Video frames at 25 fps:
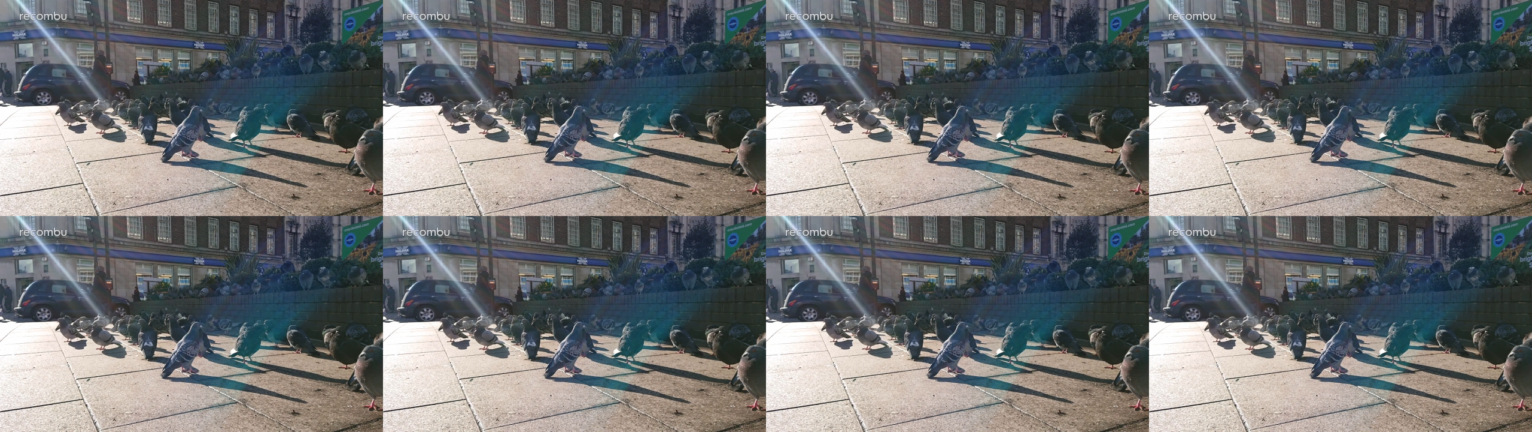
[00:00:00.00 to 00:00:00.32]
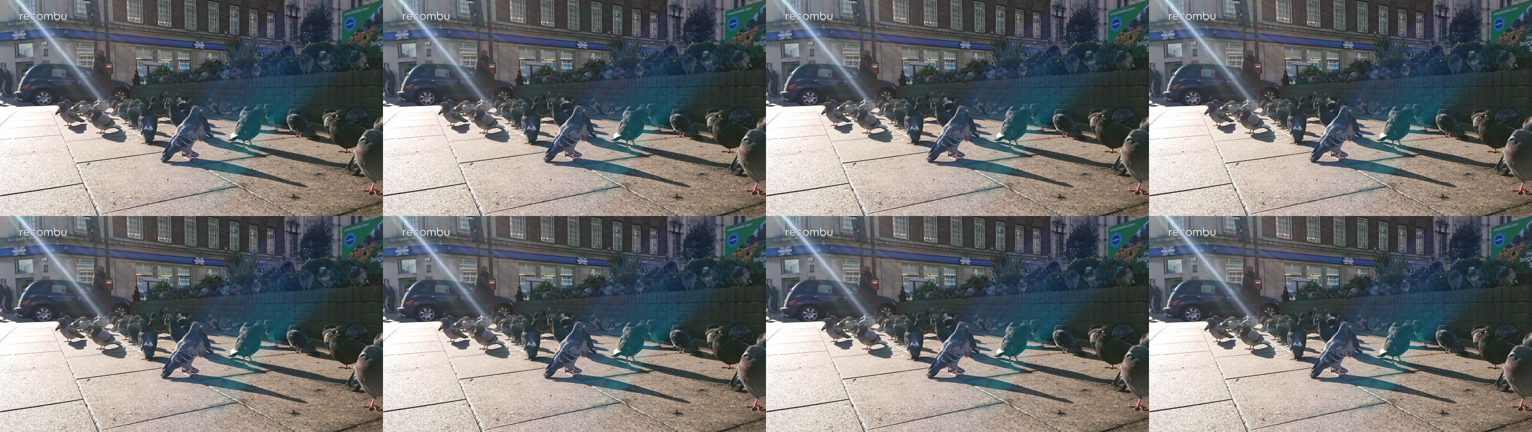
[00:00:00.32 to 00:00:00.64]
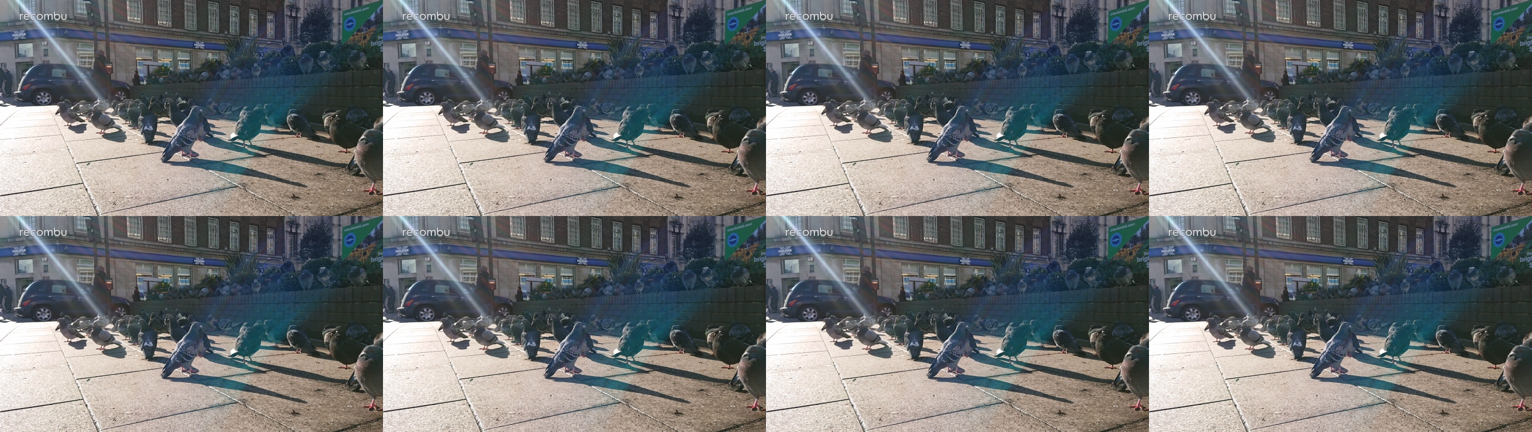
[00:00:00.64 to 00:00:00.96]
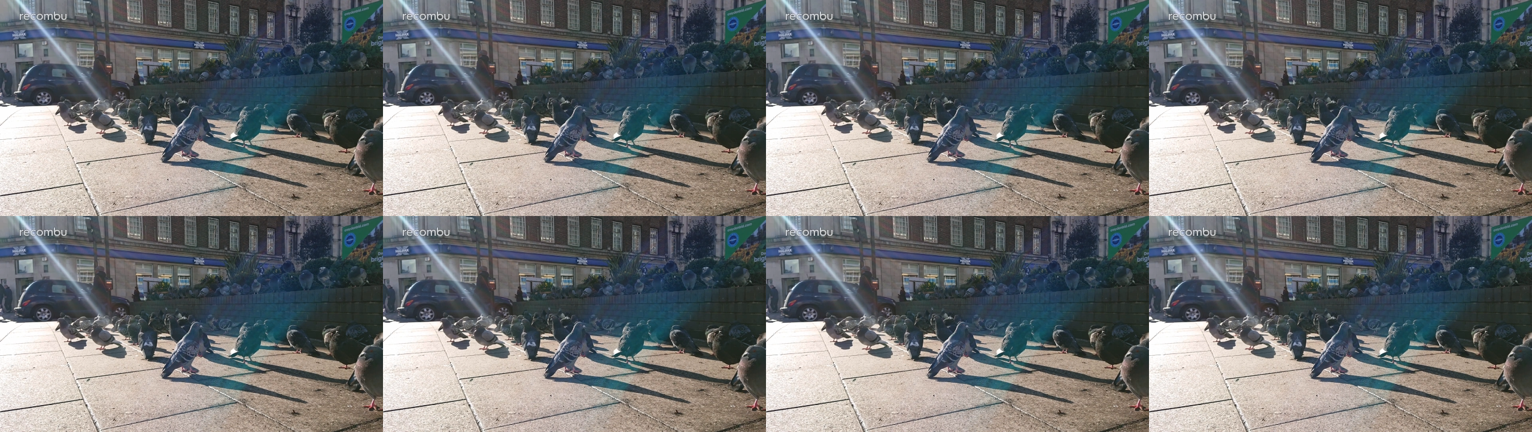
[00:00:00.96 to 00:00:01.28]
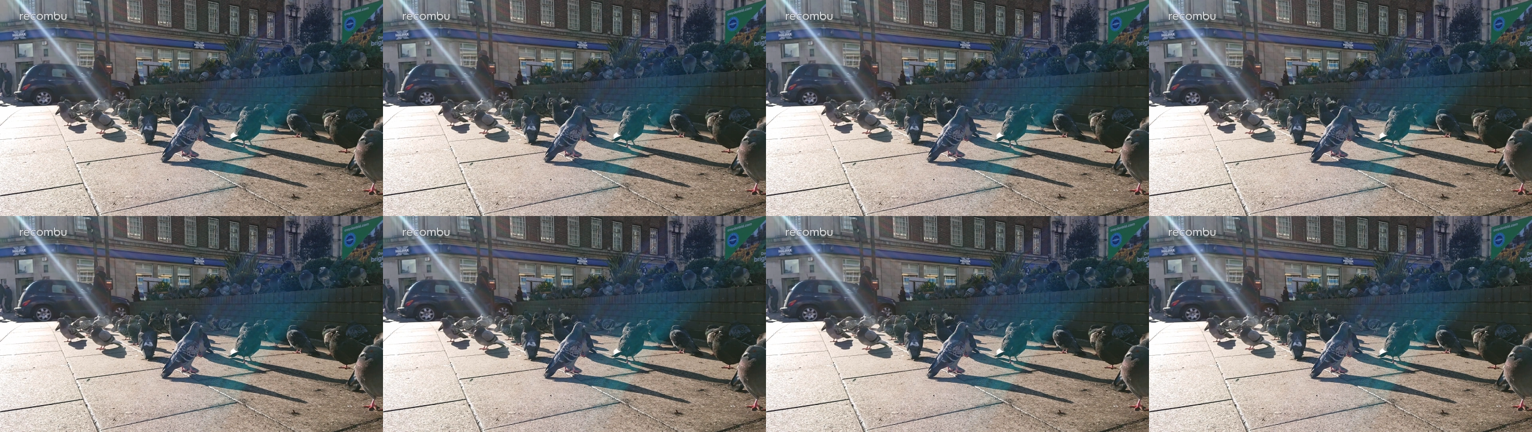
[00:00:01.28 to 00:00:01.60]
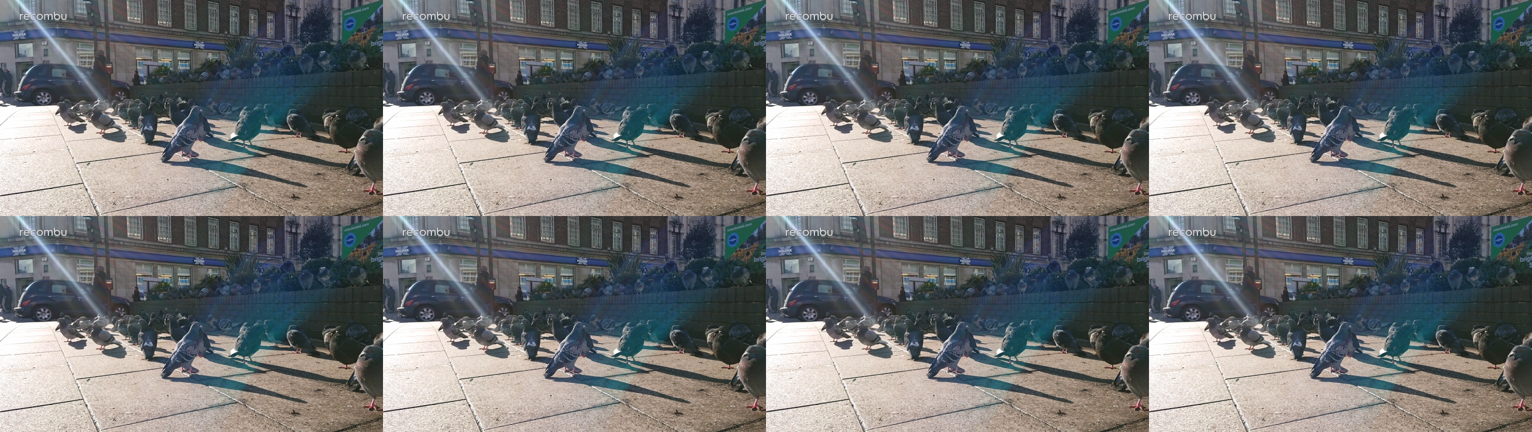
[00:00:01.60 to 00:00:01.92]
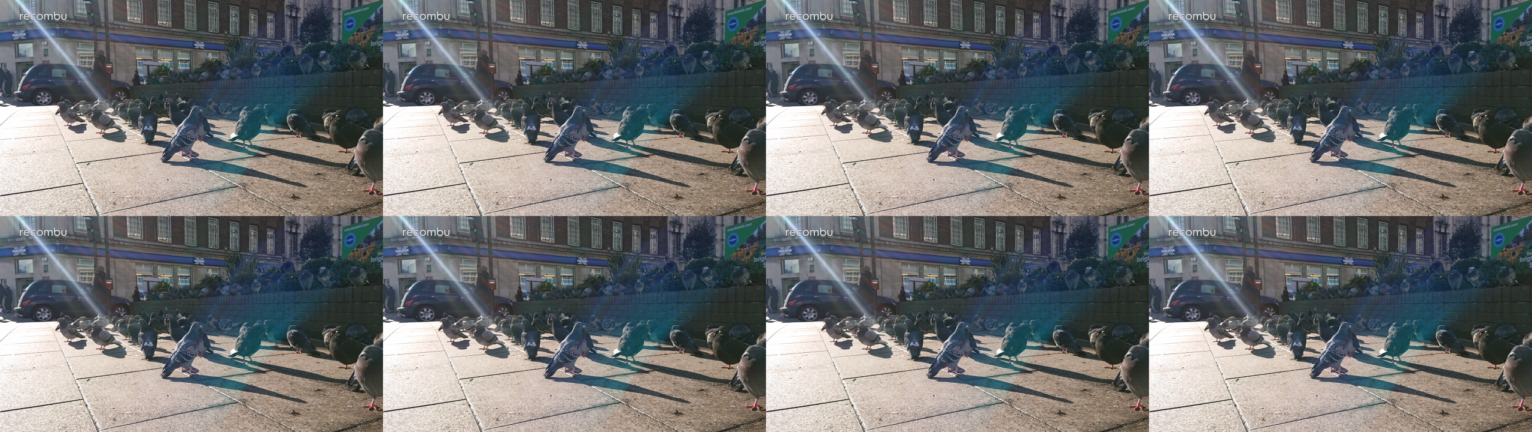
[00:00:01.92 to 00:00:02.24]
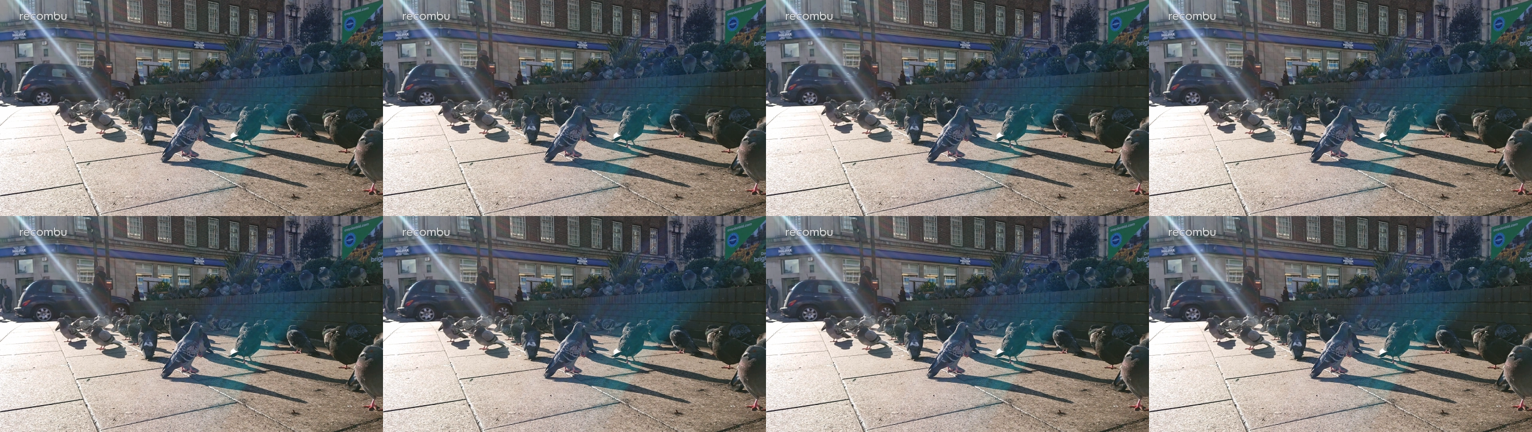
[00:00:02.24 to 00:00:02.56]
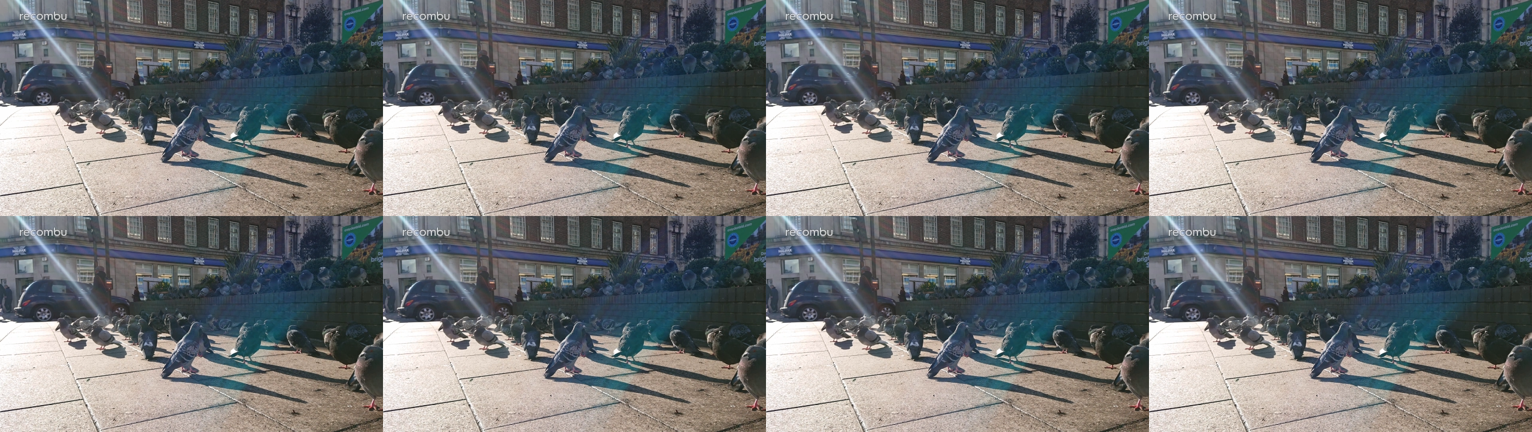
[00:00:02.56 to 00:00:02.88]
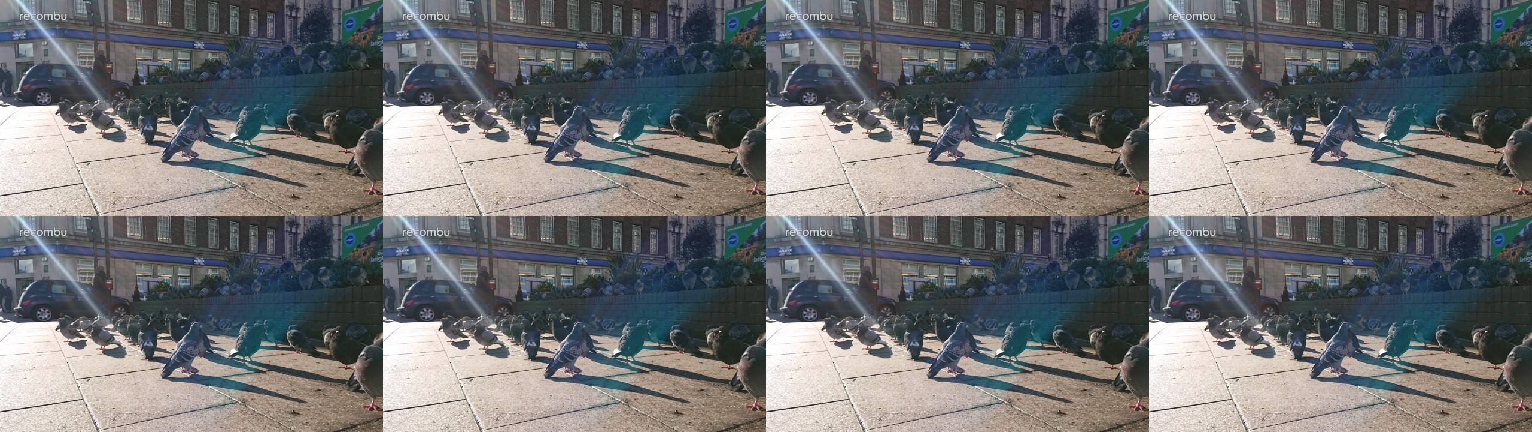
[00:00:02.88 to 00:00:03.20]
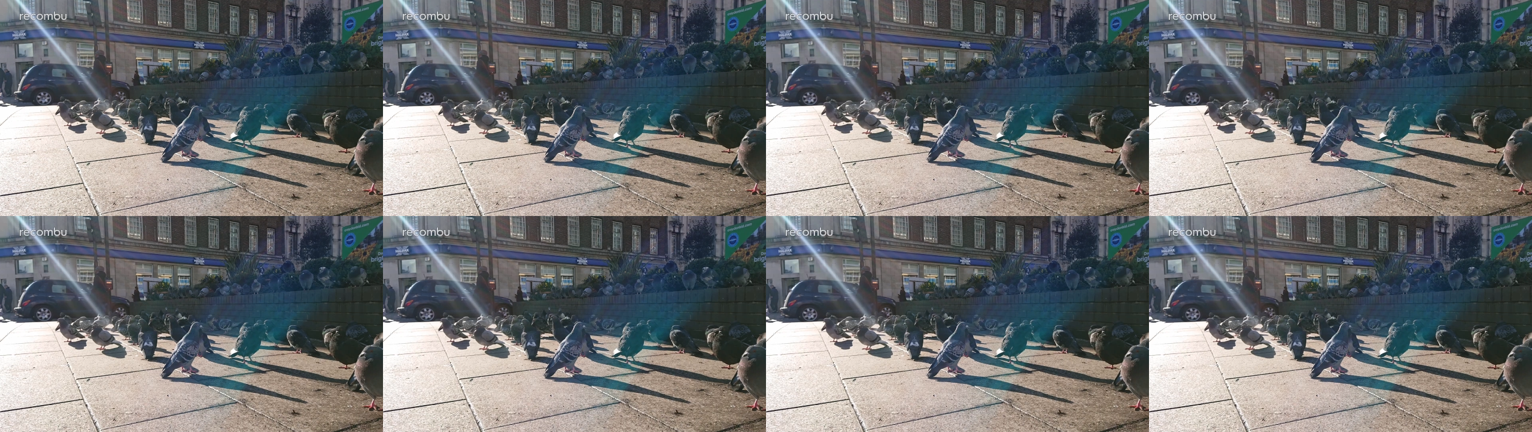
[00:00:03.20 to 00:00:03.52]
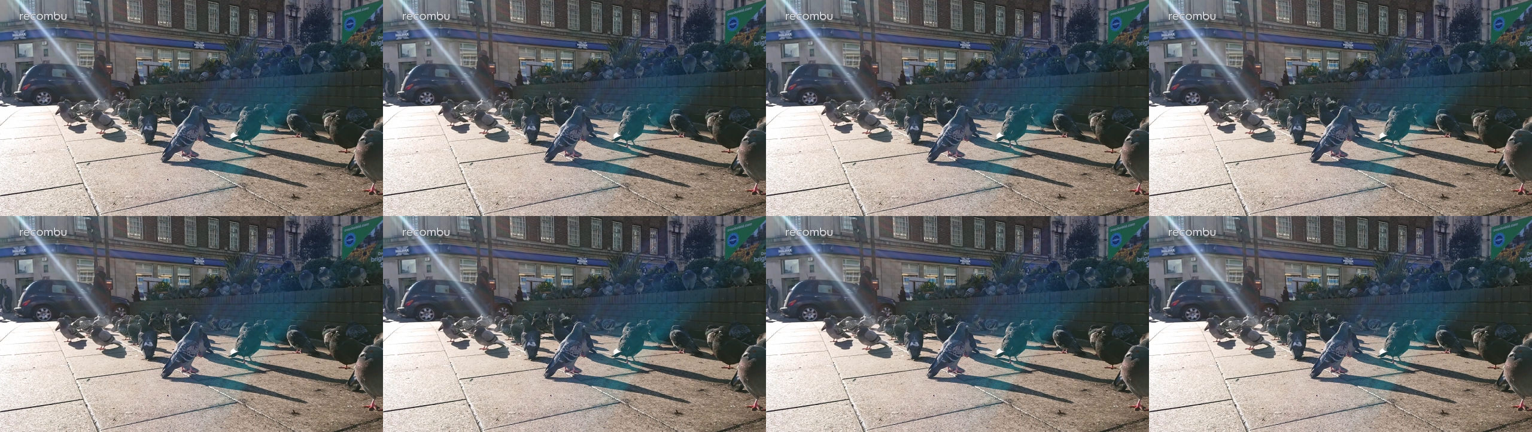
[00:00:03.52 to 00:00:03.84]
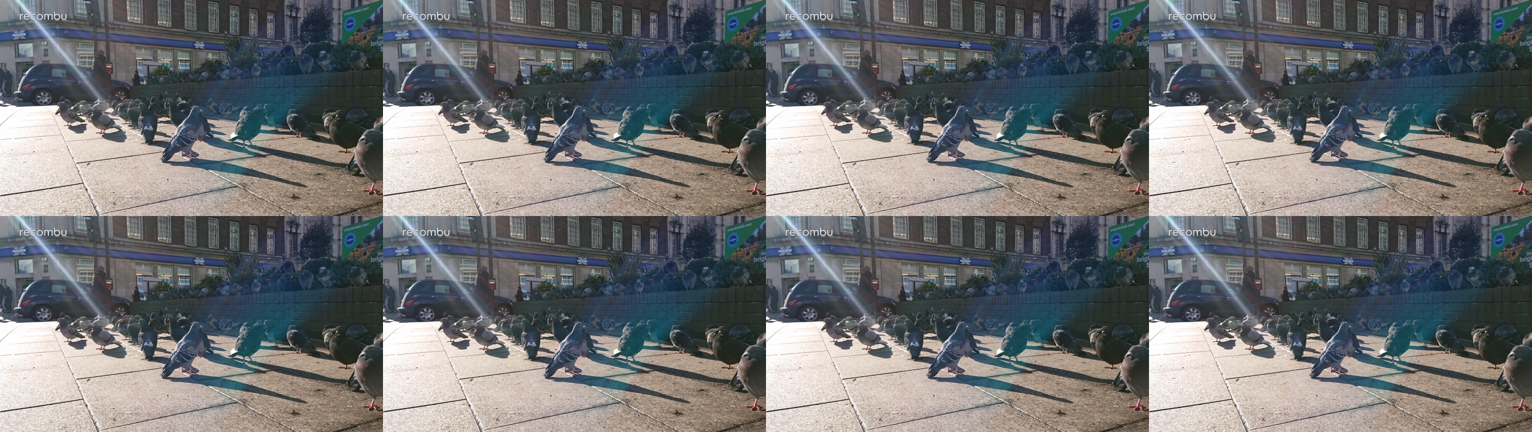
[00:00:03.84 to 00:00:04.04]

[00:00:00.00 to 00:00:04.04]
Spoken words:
No face is visible, so there are no lips to read.